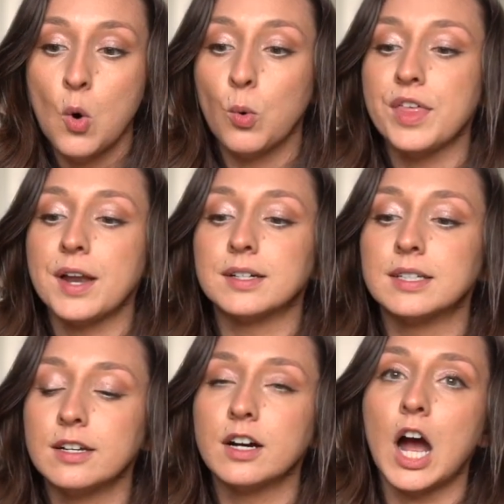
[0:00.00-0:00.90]
Without a
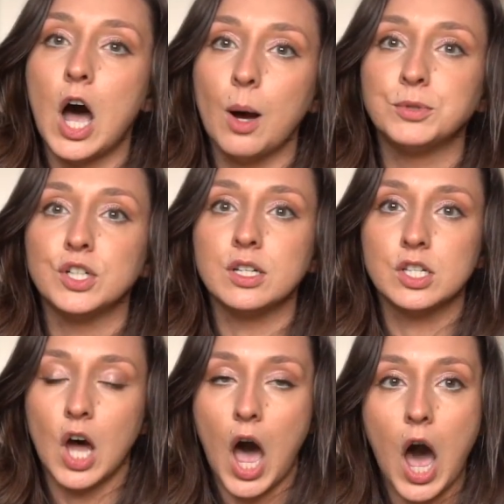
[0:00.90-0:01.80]
clear option
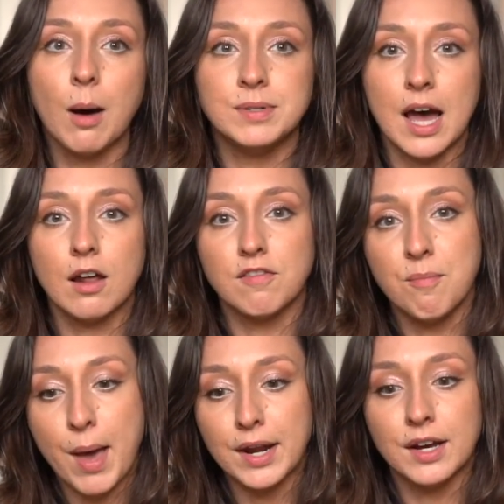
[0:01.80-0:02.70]
to opt out
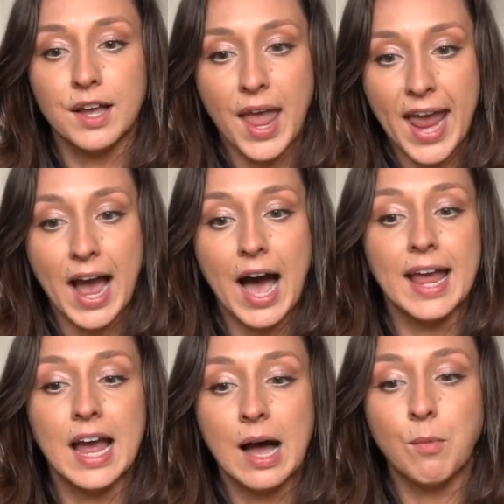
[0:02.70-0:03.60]
of Meta
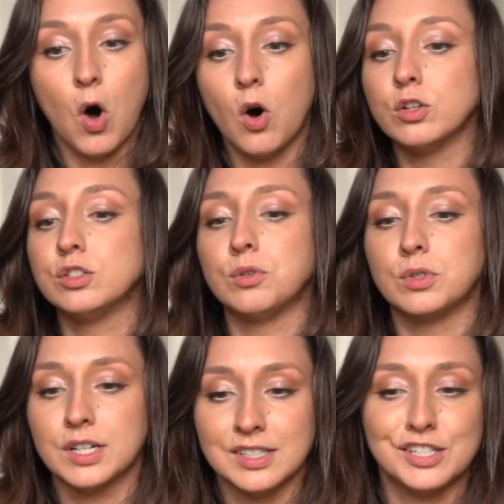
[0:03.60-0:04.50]
AI, I'm
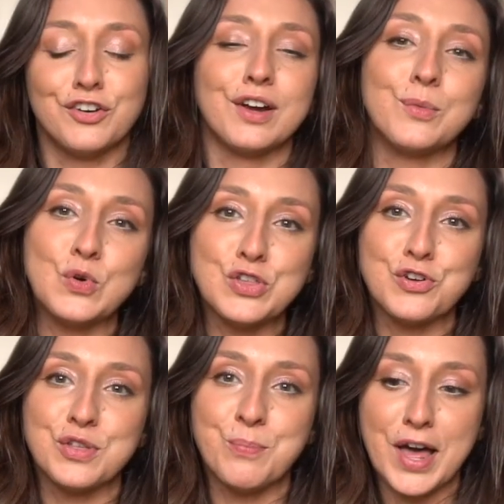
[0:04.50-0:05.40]
also considering
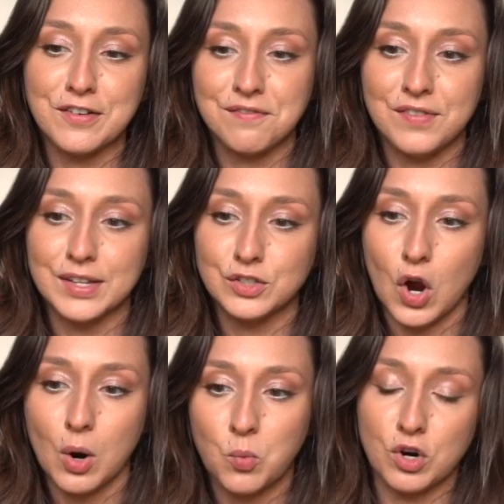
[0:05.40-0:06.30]
whether the benefits
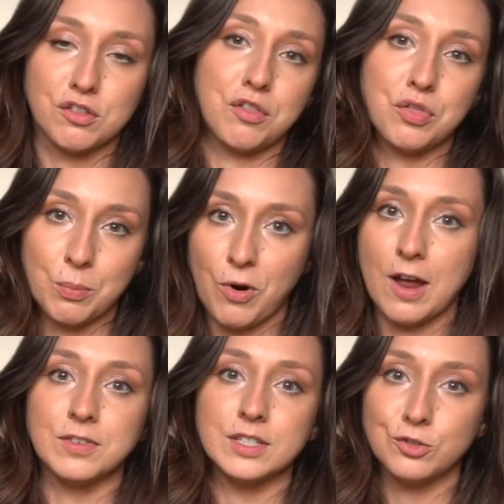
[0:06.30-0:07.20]
are worth the
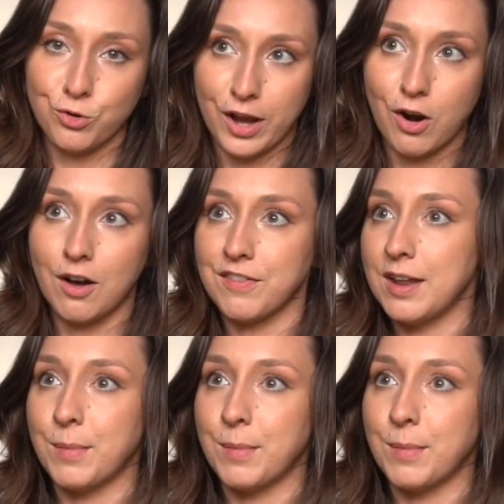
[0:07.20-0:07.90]
privacy trade off.